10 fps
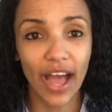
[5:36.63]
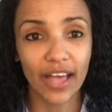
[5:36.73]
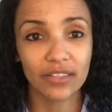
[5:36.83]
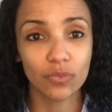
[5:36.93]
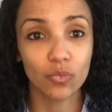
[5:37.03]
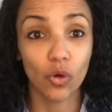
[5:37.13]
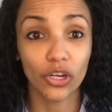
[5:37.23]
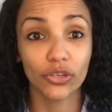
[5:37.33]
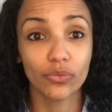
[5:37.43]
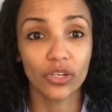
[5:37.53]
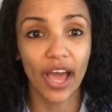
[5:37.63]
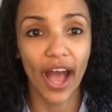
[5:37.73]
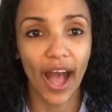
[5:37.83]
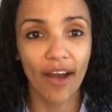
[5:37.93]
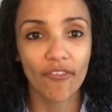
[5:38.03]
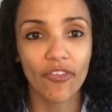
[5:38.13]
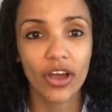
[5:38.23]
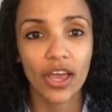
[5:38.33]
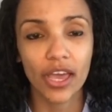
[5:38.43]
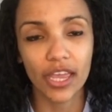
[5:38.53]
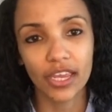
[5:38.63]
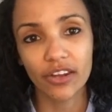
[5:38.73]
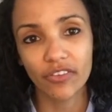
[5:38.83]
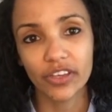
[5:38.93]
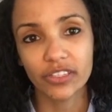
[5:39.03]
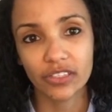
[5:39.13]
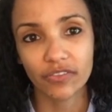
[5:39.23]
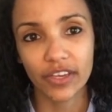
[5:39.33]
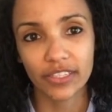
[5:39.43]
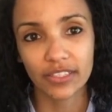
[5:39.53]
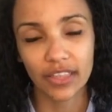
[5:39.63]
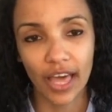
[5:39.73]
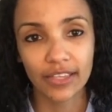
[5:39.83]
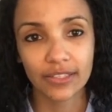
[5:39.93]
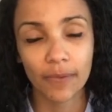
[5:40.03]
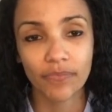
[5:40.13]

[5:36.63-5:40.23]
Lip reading: as what you would have in a face-to-face class.